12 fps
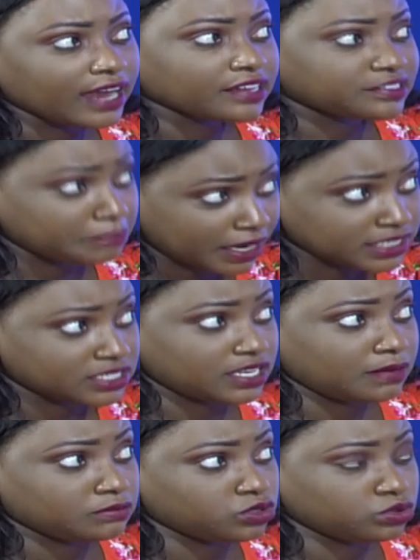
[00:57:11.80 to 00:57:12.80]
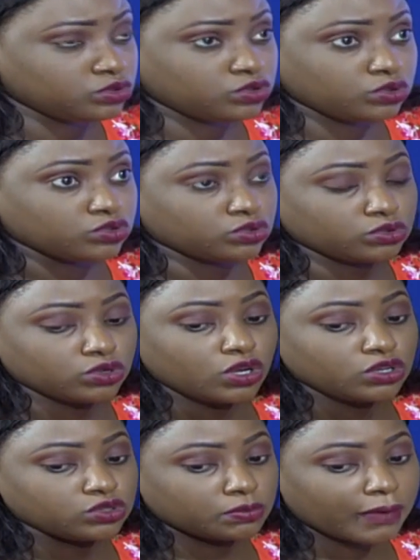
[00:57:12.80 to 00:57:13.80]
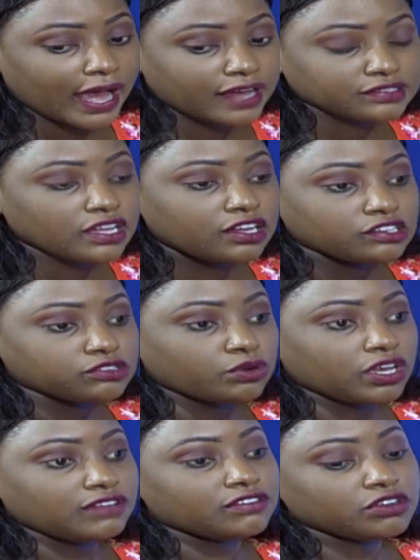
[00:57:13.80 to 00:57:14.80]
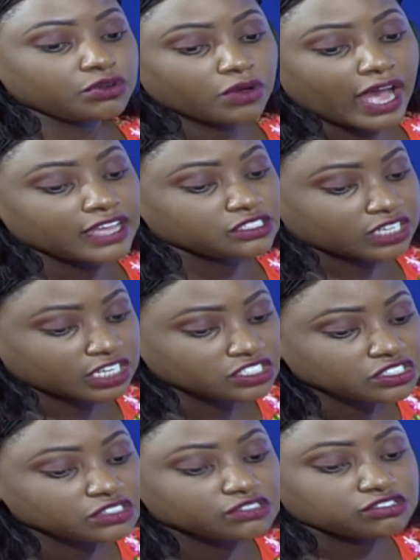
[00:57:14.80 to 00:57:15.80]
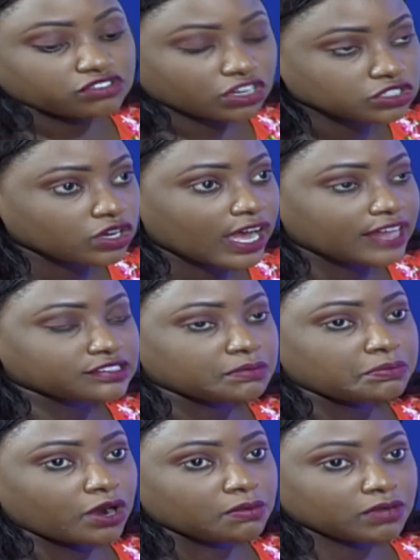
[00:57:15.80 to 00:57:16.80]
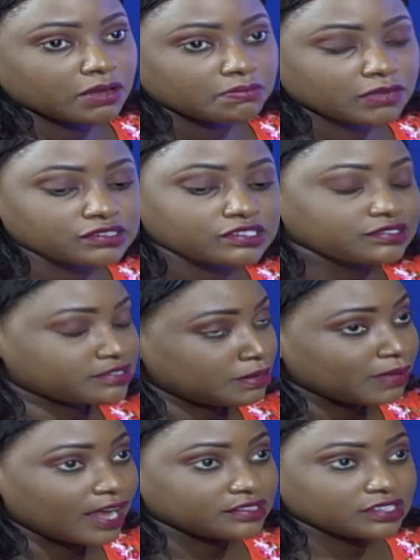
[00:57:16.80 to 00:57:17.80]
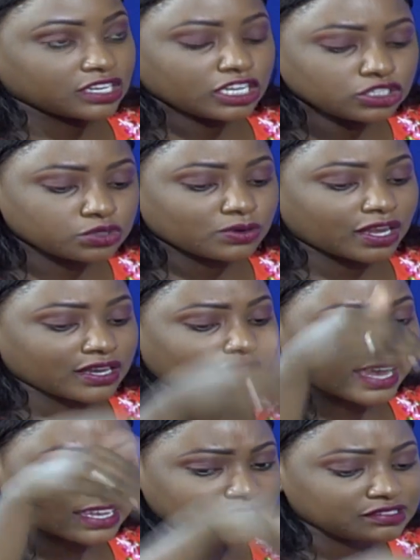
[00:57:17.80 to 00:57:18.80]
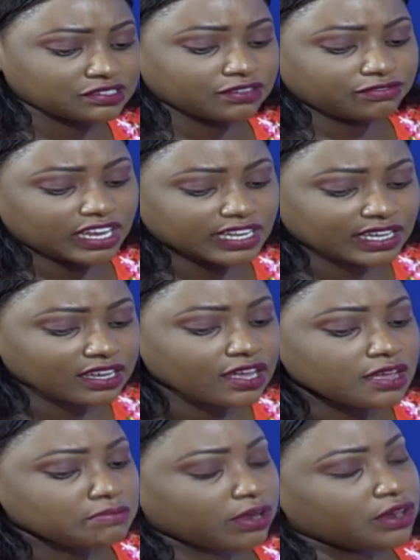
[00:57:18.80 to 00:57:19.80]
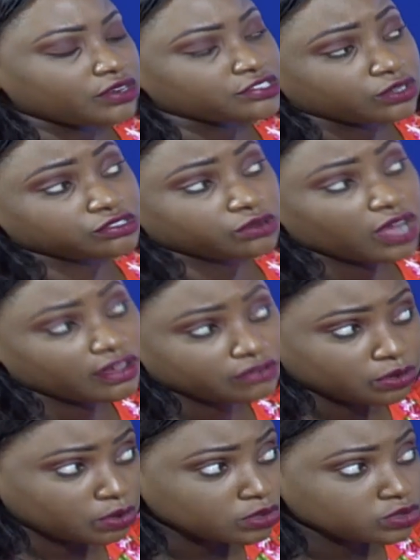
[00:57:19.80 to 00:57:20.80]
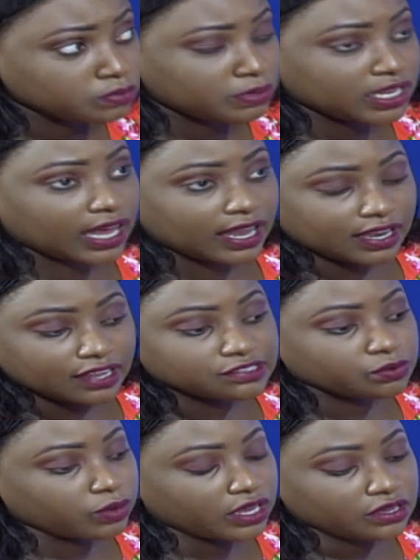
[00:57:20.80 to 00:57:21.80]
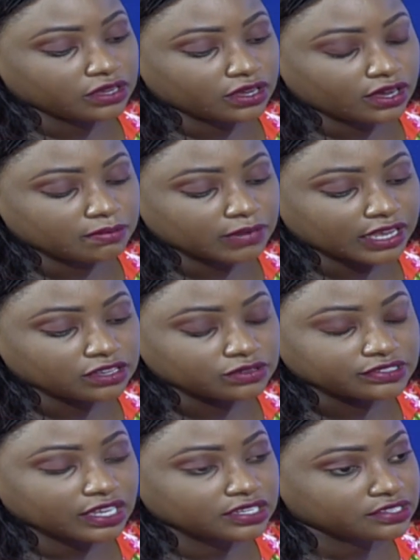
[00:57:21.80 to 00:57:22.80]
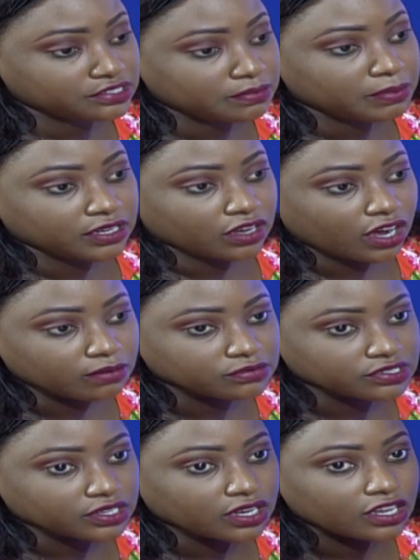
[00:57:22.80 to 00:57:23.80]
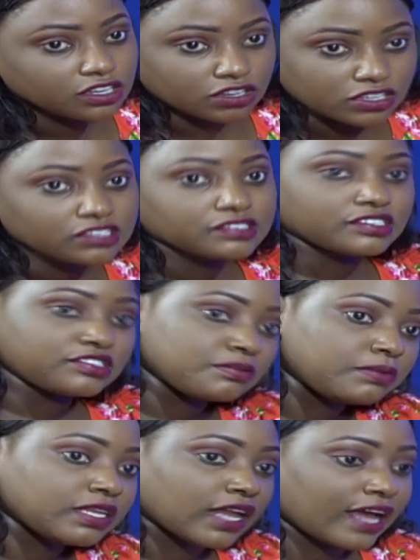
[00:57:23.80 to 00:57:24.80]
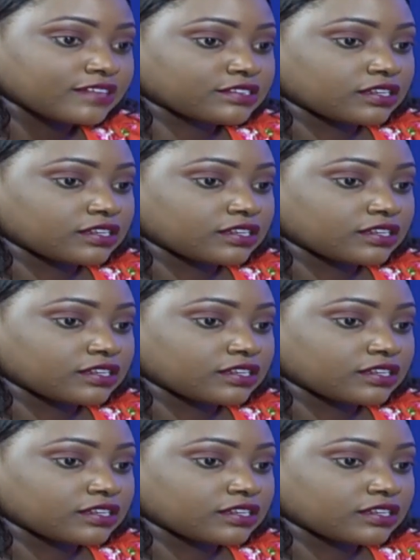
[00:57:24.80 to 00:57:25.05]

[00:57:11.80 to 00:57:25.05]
expect them to pass. So even though our educational structure has a problem, the system has an issue, and our kids are failing, parents also have a role to play, and that's where, like you said, discipline comes in. Not just discipline as